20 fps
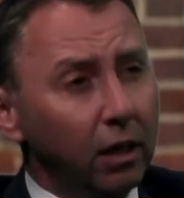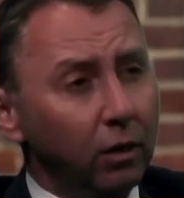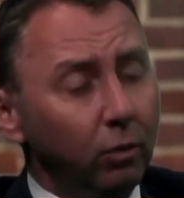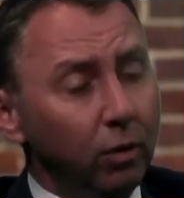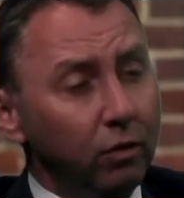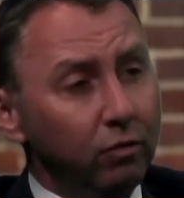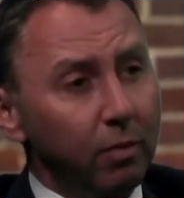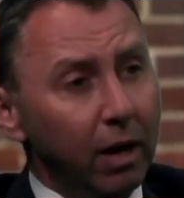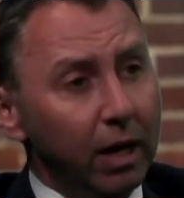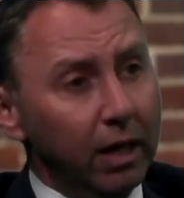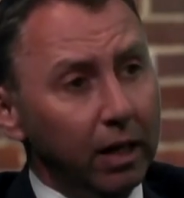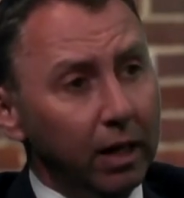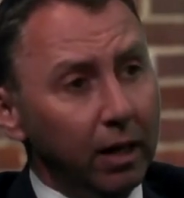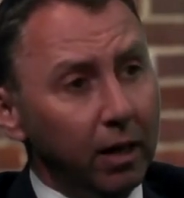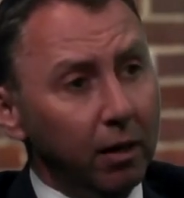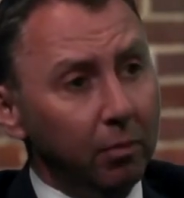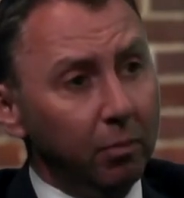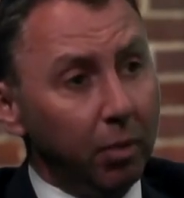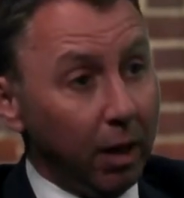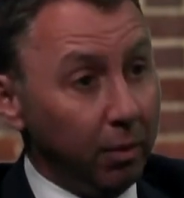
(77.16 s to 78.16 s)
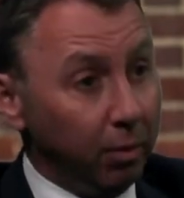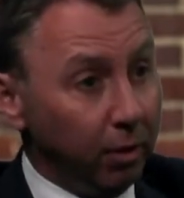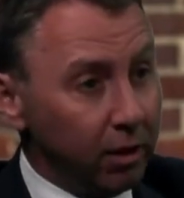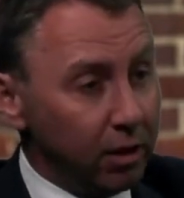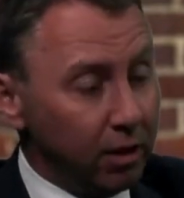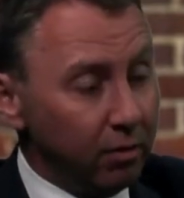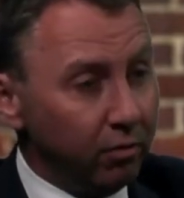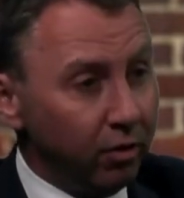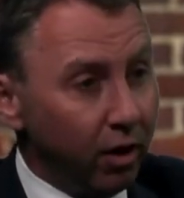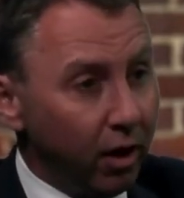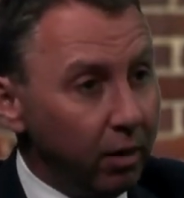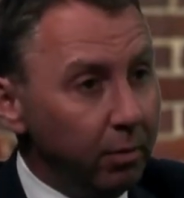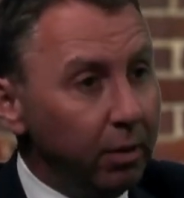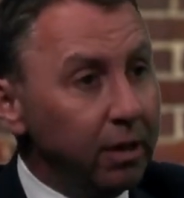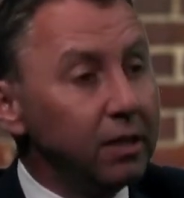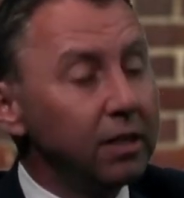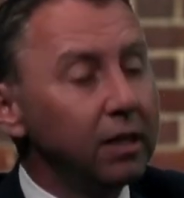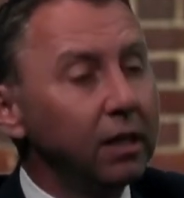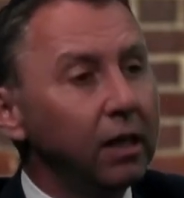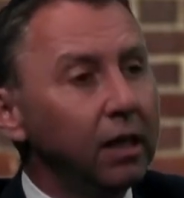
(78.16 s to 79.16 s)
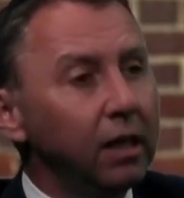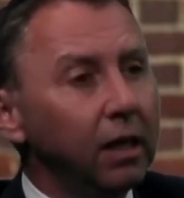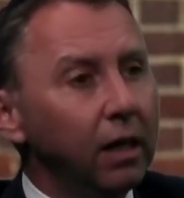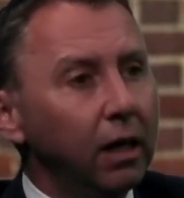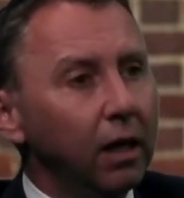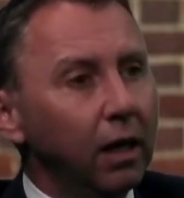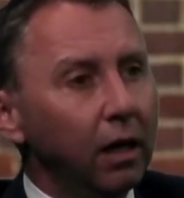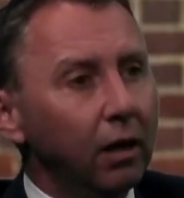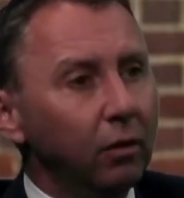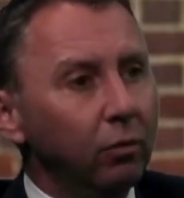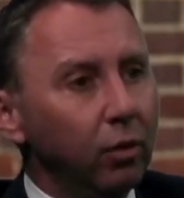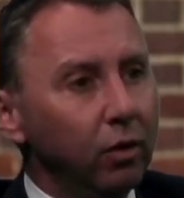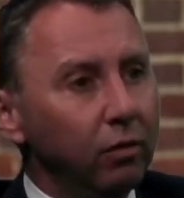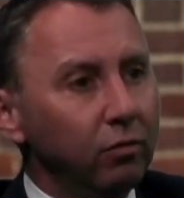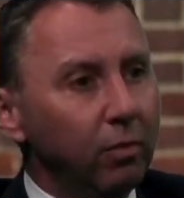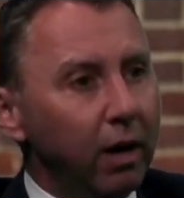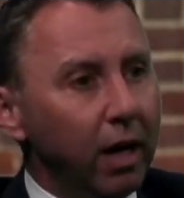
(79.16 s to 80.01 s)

We've made it a paperless environment. We've